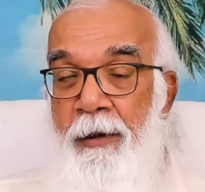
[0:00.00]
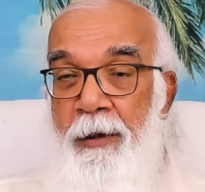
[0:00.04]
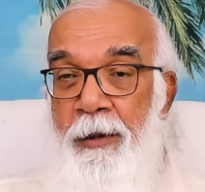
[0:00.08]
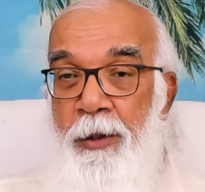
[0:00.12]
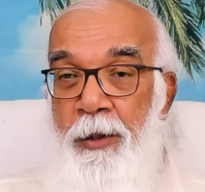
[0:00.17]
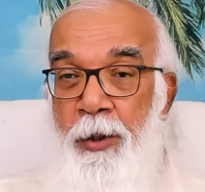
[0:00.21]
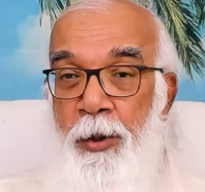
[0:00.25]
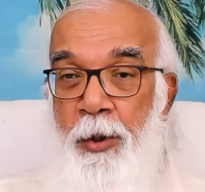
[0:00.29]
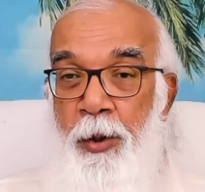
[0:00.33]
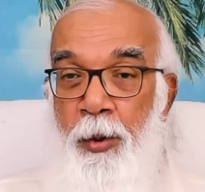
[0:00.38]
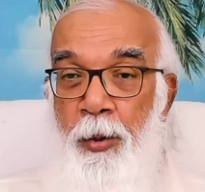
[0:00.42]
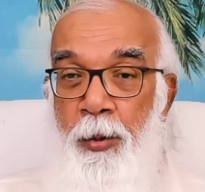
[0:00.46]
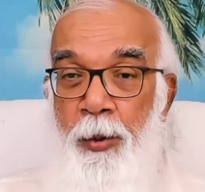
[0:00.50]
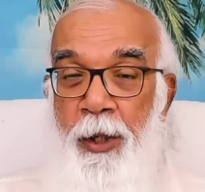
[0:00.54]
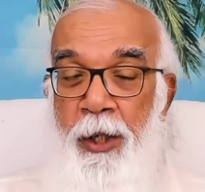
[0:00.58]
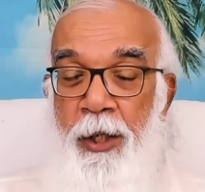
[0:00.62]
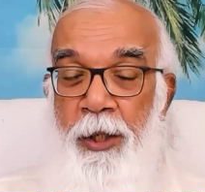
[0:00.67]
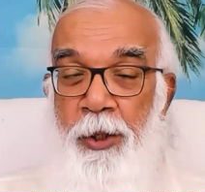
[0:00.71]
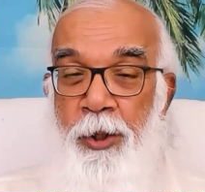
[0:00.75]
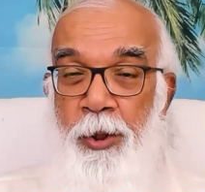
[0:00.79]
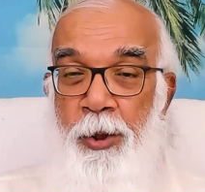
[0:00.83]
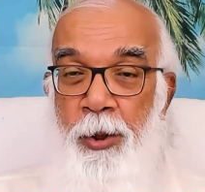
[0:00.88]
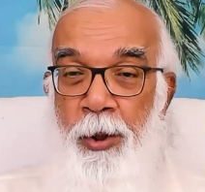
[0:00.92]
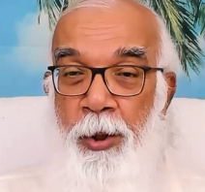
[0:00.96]
So
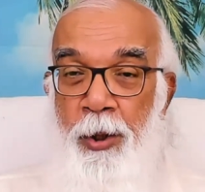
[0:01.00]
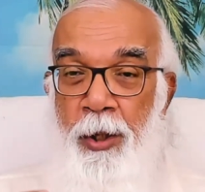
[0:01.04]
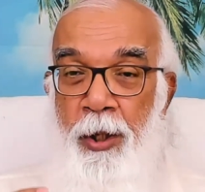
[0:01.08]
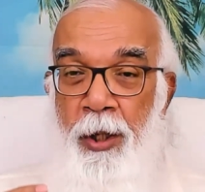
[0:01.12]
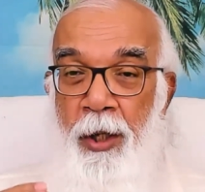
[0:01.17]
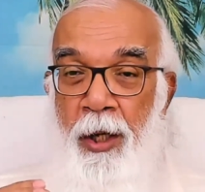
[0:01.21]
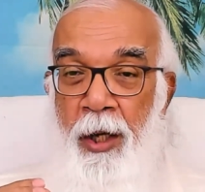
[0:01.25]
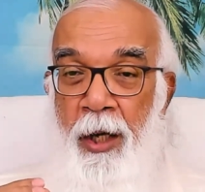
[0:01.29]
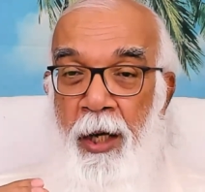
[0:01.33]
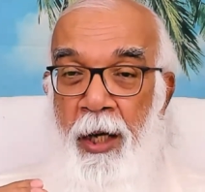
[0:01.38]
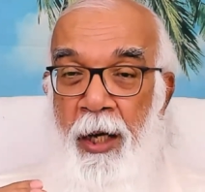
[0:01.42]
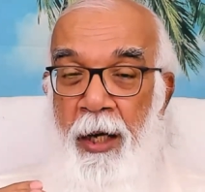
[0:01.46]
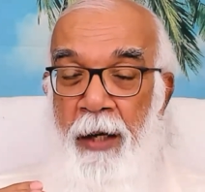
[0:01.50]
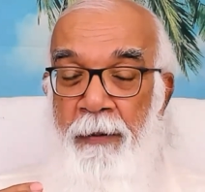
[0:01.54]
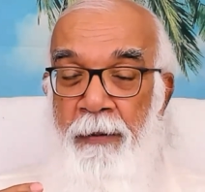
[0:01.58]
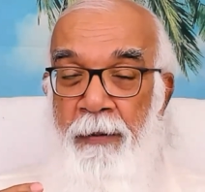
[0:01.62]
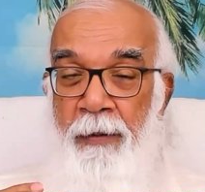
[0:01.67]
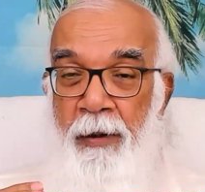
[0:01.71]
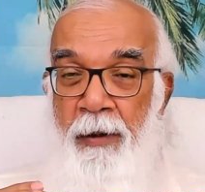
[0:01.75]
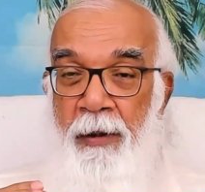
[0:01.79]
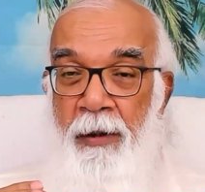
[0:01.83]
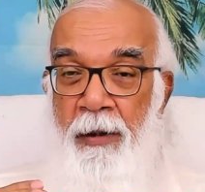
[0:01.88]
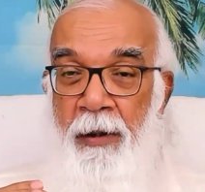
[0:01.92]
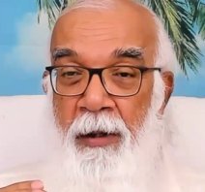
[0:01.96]
we should live
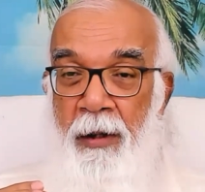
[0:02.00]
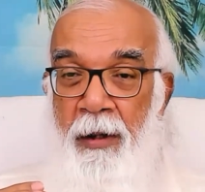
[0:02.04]
with